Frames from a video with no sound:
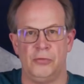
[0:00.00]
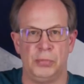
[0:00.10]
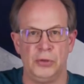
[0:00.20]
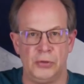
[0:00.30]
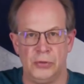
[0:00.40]

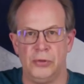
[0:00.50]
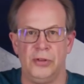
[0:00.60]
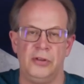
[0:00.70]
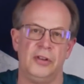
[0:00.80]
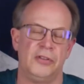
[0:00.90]

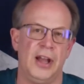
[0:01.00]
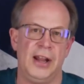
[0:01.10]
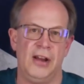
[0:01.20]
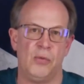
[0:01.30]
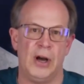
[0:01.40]
Bluetooth, does not
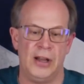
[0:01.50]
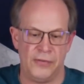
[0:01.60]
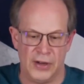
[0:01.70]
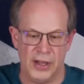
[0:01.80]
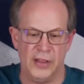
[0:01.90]
have
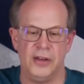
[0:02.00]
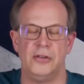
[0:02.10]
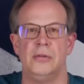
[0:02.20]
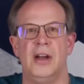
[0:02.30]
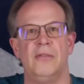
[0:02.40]
Wi-Fi. They
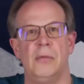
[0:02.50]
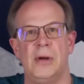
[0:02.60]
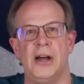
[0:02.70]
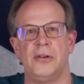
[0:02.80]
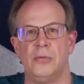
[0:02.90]
do have a
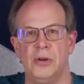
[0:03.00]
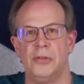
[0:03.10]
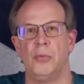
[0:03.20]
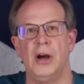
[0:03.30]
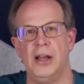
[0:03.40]
model with
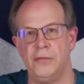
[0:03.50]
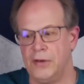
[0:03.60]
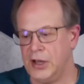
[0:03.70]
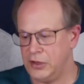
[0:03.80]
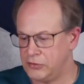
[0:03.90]

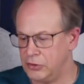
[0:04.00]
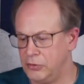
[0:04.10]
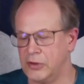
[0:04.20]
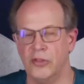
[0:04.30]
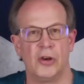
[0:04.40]
Wi-Fi, so
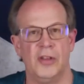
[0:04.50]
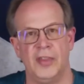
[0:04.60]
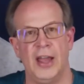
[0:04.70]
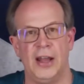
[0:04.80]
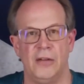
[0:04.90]
you can look at
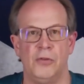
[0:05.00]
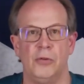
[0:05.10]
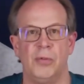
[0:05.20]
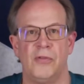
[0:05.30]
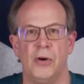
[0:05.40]
that if
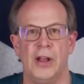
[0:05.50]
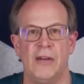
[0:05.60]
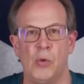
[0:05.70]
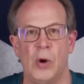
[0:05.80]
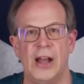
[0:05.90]
you'd prefer to
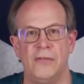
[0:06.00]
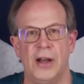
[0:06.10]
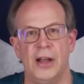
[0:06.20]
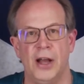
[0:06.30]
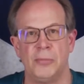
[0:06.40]
have a
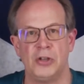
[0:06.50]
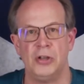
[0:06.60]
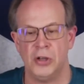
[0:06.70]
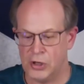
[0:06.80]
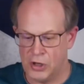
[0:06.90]
Wi-Fi
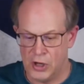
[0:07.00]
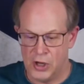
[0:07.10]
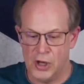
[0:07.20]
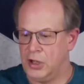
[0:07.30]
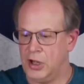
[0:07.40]
option.
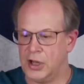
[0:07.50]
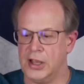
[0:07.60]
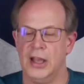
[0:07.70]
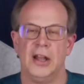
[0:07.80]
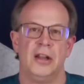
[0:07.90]

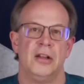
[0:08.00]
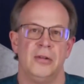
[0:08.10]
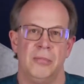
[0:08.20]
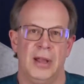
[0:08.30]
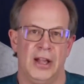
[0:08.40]
Again,
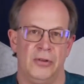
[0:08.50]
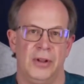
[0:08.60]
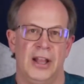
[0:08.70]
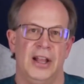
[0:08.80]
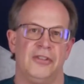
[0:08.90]

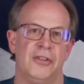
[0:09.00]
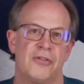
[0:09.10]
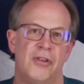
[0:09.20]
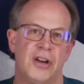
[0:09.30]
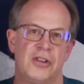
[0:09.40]
manual has
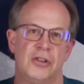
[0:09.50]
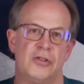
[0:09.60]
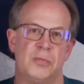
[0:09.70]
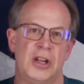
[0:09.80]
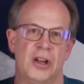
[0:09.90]

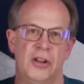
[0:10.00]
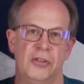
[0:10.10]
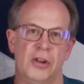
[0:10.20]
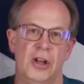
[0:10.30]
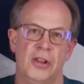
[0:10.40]
instructions
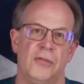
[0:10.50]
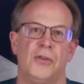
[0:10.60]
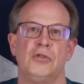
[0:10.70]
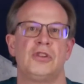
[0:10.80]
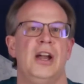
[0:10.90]
because the
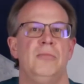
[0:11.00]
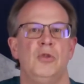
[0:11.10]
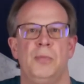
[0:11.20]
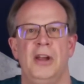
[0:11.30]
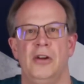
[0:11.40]
first time
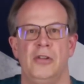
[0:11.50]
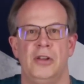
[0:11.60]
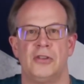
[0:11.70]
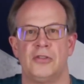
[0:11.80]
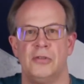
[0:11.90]
you pair
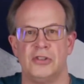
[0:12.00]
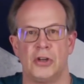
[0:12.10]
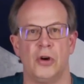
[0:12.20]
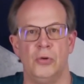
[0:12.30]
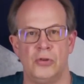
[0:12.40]
this, there is a
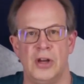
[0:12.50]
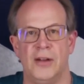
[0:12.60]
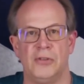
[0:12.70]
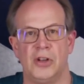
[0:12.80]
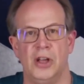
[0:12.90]
code you
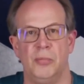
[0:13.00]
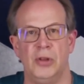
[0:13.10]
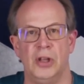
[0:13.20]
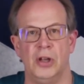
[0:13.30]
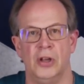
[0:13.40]
have to type
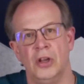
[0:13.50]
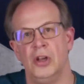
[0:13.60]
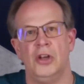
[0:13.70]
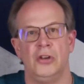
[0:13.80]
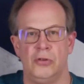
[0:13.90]
in
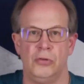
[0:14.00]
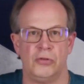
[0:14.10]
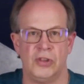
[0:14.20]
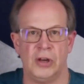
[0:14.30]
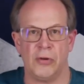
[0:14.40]
to
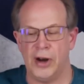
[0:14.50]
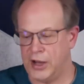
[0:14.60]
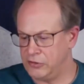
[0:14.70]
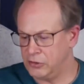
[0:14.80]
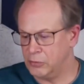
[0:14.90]

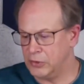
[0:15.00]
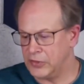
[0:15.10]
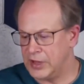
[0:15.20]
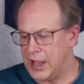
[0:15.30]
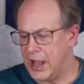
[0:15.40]
synchronize it with
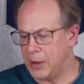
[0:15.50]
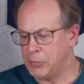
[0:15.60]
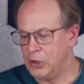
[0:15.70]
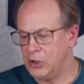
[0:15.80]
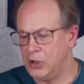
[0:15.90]
the app.
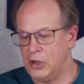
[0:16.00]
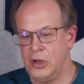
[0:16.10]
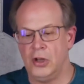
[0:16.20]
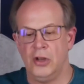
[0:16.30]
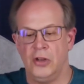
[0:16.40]

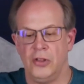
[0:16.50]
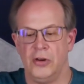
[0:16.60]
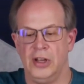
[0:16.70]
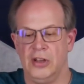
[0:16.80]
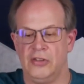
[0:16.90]

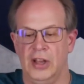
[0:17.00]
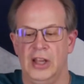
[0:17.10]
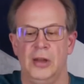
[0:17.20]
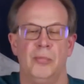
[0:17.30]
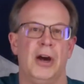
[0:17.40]
There is
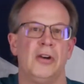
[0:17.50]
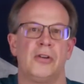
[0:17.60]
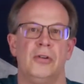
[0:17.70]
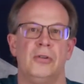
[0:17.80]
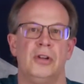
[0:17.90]
a
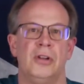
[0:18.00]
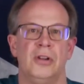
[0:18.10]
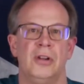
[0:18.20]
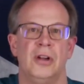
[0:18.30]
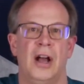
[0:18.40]
barcode
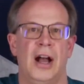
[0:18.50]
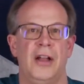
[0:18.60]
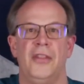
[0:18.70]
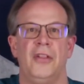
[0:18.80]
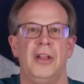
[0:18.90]

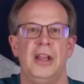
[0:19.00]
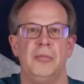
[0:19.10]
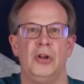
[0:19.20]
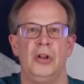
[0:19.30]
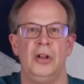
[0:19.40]
on the
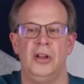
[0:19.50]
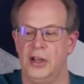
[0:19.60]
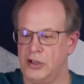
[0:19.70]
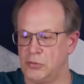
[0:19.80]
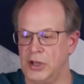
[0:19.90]
label
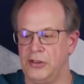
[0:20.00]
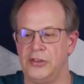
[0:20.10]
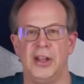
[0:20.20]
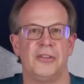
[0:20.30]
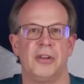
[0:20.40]
as well as
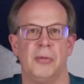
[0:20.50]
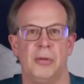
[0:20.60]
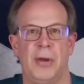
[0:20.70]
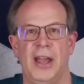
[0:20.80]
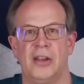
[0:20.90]
on some of the
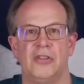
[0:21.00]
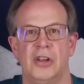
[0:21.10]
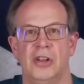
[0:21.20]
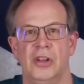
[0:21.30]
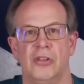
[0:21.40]

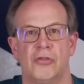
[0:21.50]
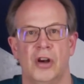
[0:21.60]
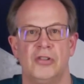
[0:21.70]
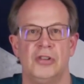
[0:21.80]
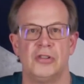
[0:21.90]
packaging and the
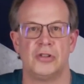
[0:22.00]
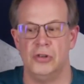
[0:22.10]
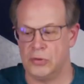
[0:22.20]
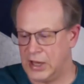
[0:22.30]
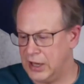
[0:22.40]
instructions. So
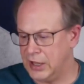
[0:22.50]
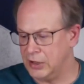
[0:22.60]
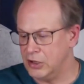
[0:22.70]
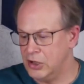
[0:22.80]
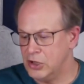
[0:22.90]
you
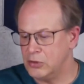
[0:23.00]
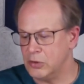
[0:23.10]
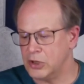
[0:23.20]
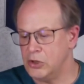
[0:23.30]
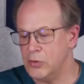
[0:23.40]
can do
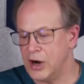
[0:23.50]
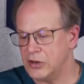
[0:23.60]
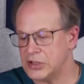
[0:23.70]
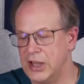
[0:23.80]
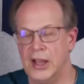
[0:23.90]
a
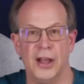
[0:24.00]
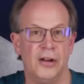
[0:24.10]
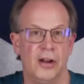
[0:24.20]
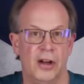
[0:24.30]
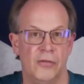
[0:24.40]
QR
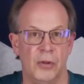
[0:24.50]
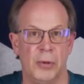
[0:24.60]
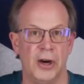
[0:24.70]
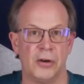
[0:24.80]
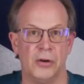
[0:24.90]
scan of the
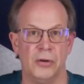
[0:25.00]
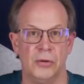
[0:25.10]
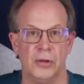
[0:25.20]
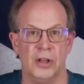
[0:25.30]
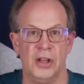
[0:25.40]

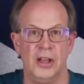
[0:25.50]
barcode.